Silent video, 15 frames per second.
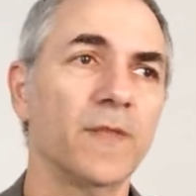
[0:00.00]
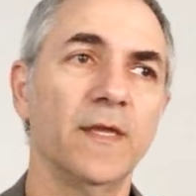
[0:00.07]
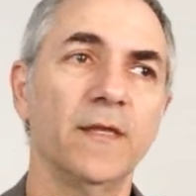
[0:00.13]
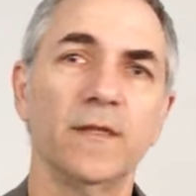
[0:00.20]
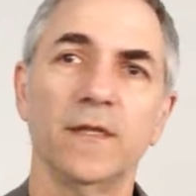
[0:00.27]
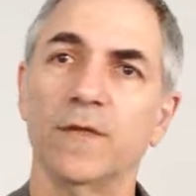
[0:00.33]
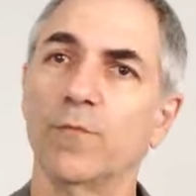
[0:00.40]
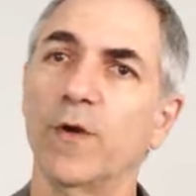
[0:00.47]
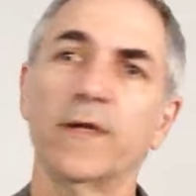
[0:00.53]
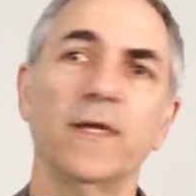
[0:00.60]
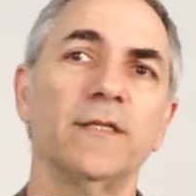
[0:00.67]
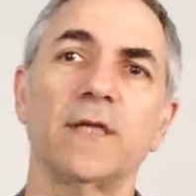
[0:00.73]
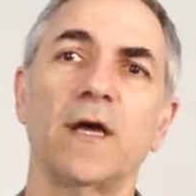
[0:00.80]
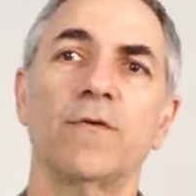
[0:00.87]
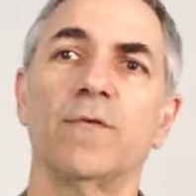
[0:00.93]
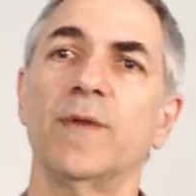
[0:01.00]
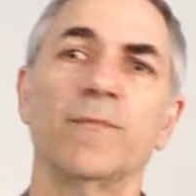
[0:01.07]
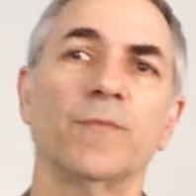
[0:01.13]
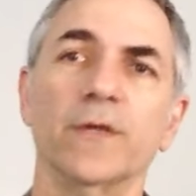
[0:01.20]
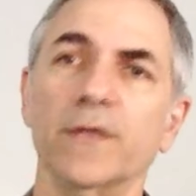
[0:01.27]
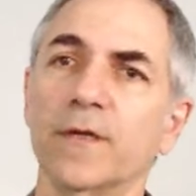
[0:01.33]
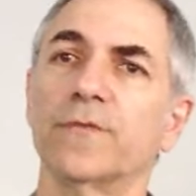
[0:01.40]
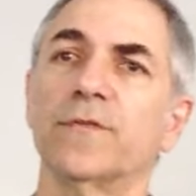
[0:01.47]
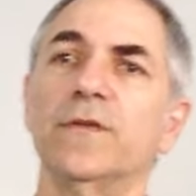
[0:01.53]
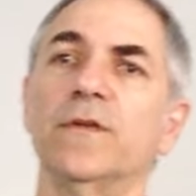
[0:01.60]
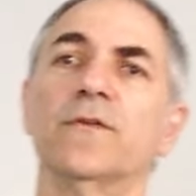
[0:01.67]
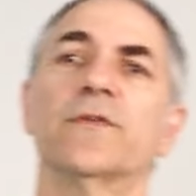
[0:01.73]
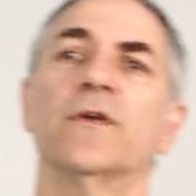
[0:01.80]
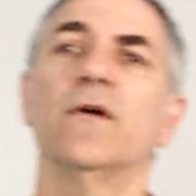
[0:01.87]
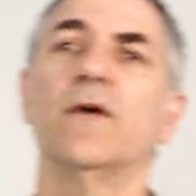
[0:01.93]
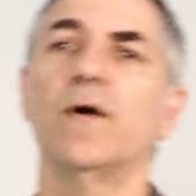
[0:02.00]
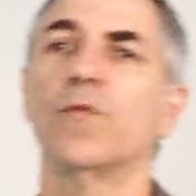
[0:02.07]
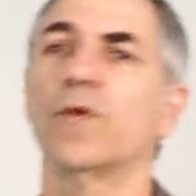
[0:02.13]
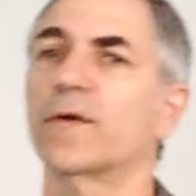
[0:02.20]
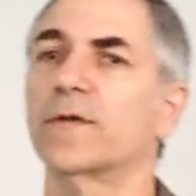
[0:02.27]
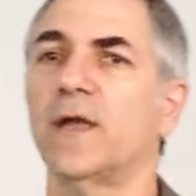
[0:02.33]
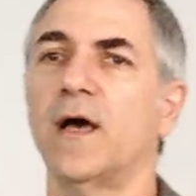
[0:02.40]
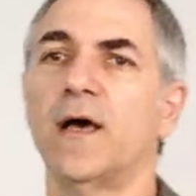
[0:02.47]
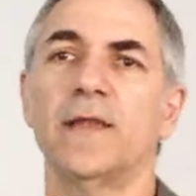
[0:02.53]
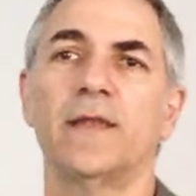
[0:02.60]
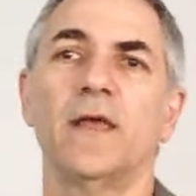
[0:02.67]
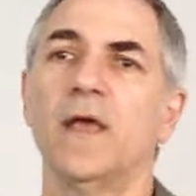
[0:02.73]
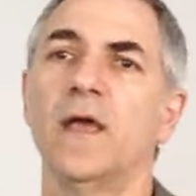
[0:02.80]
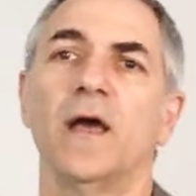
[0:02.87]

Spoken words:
In one case, I remember years and years ago, I worked on,